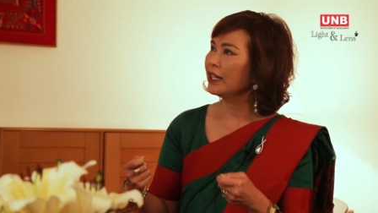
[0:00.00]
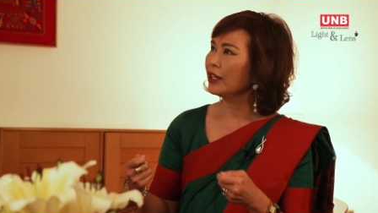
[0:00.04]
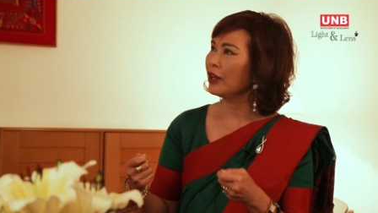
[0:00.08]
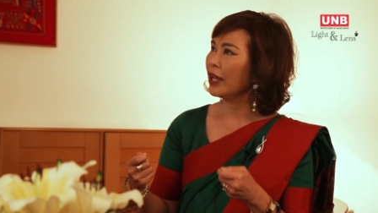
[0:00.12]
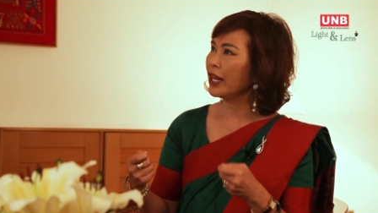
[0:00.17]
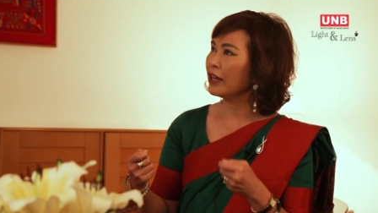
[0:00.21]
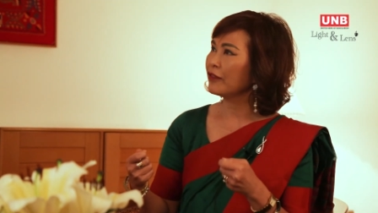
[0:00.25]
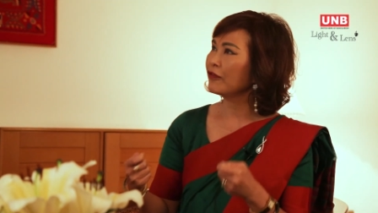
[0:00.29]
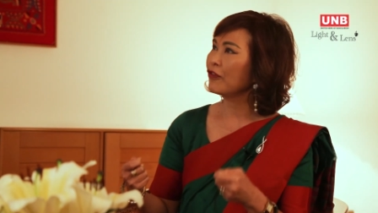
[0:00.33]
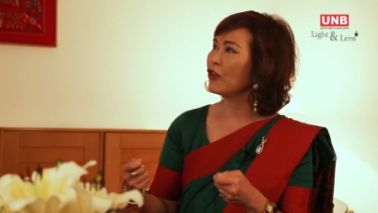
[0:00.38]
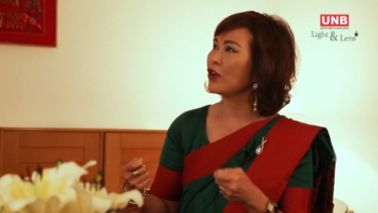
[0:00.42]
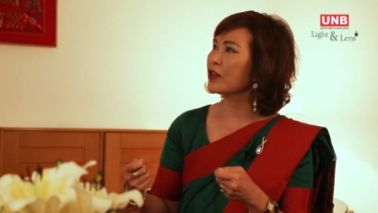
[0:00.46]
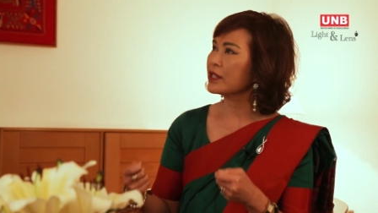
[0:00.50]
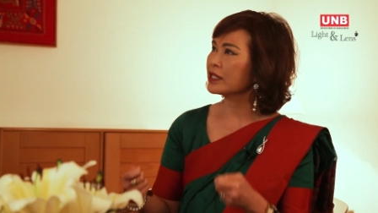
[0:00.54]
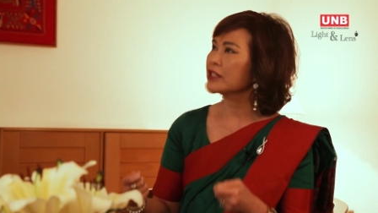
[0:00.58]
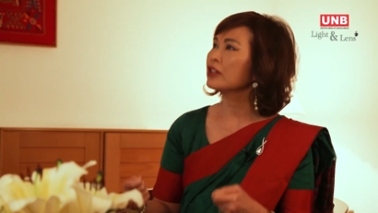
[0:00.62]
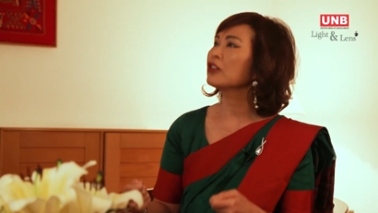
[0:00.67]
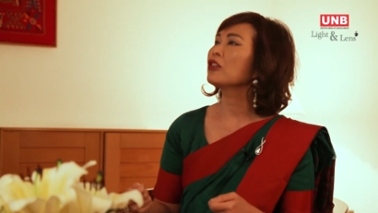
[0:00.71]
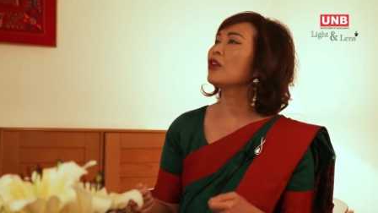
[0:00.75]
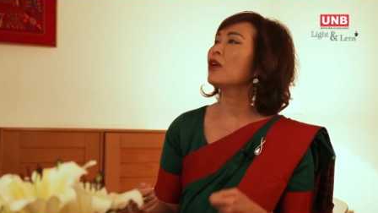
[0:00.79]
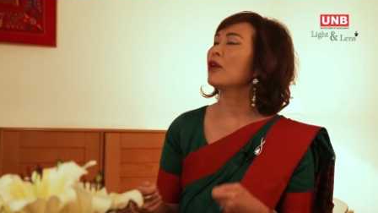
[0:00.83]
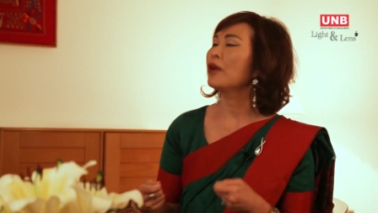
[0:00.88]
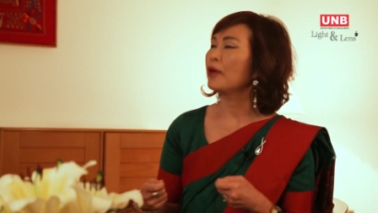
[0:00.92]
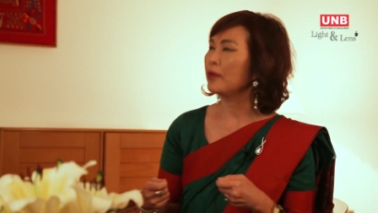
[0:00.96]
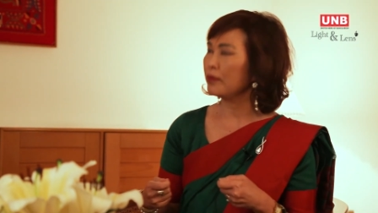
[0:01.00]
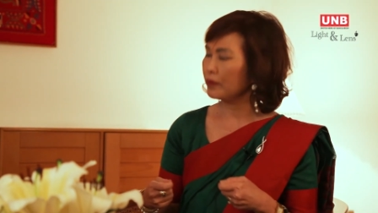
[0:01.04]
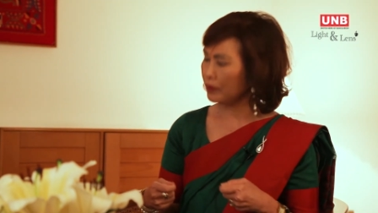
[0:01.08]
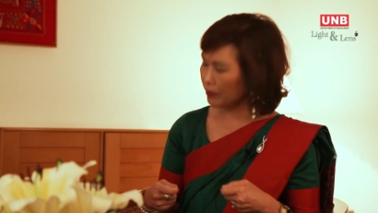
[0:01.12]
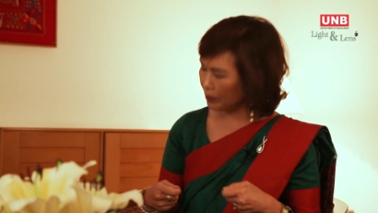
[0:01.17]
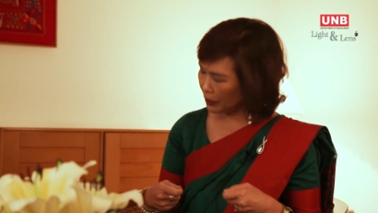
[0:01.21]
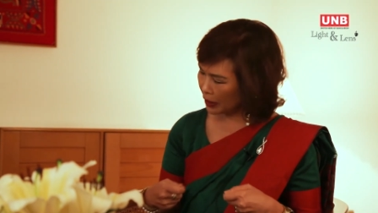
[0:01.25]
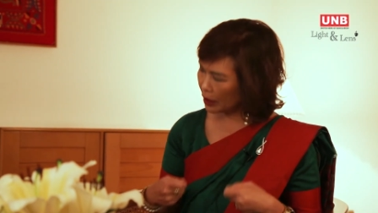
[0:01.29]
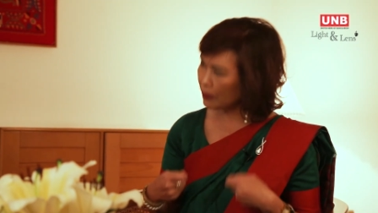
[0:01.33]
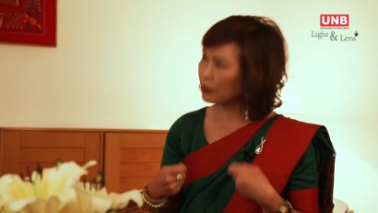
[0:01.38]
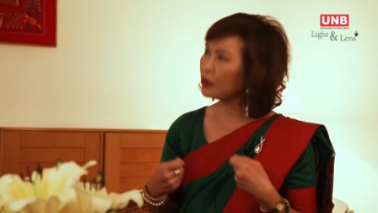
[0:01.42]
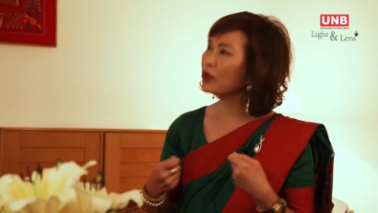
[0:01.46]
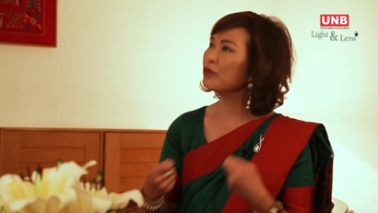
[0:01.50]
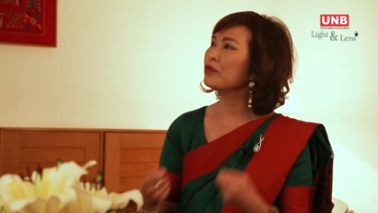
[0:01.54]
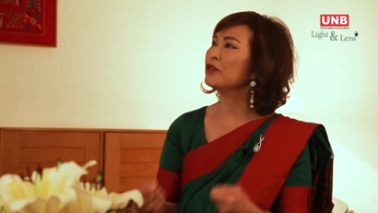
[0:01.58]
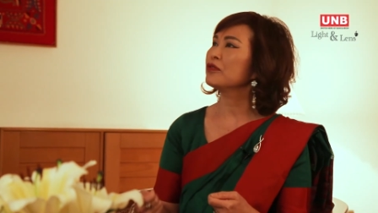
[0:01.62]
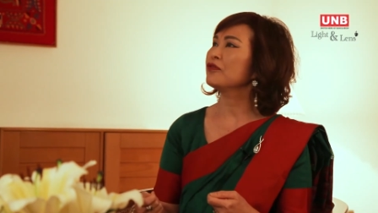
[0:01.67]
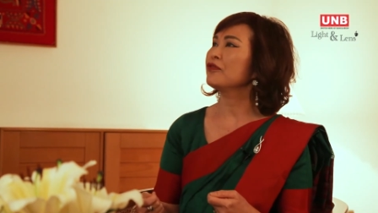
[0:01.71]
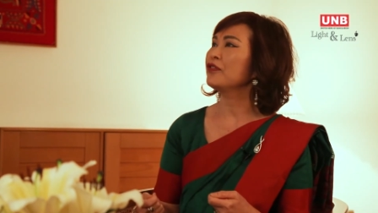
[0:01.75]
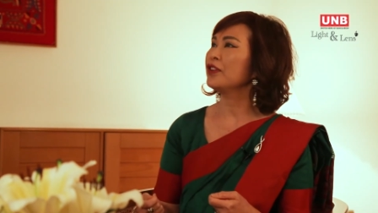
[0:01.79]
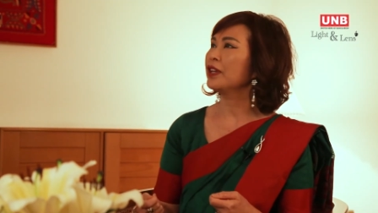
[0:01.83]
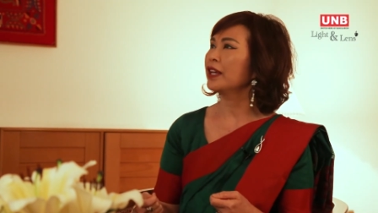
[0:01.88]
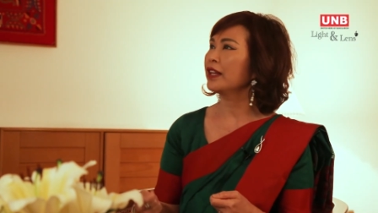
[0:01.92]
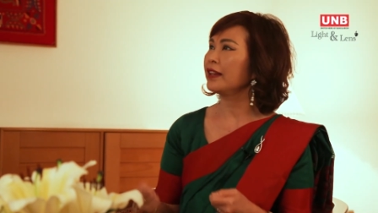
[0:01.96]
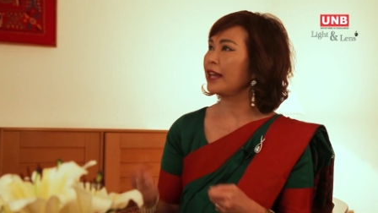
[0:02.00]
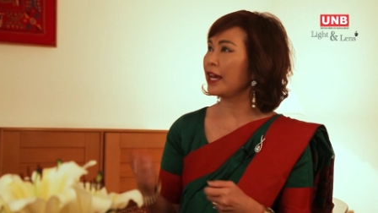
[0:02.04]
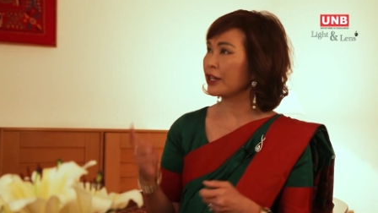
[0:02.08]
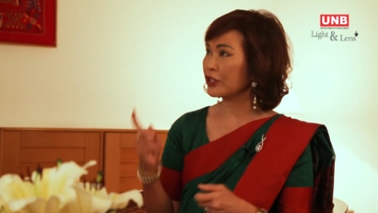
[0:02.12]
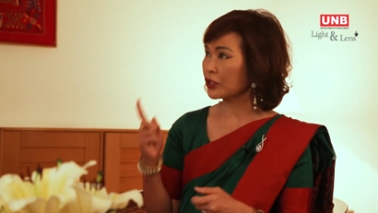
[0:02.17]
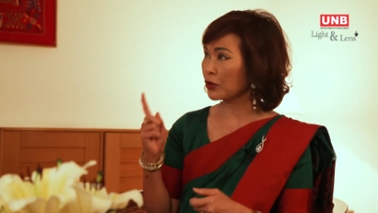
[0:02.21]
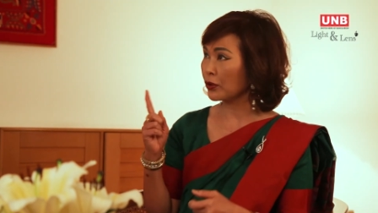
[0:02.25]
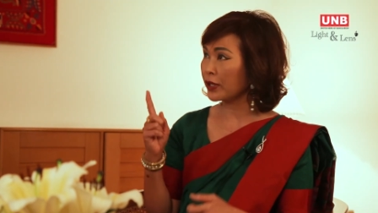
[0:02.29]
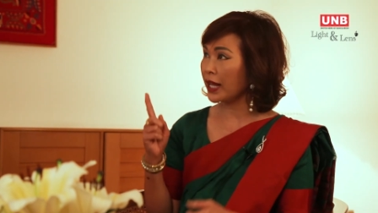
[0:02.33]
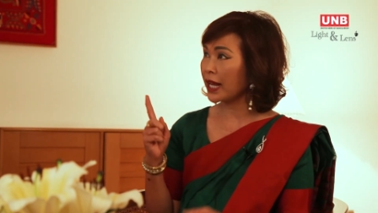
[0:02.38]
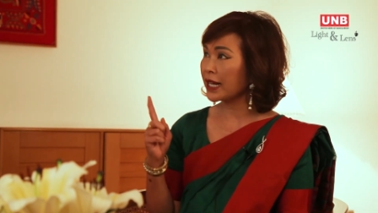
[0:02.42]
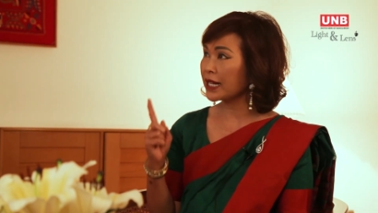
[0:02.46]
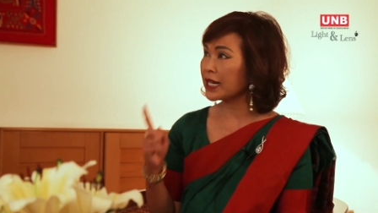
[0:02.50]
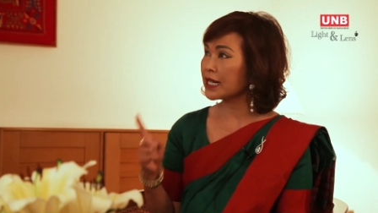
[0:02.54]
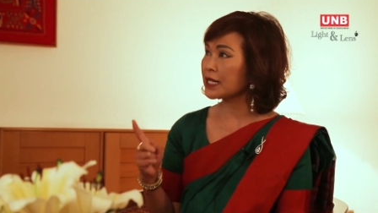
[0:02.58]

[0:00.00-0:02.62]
enforce the law, people will fear that. So that is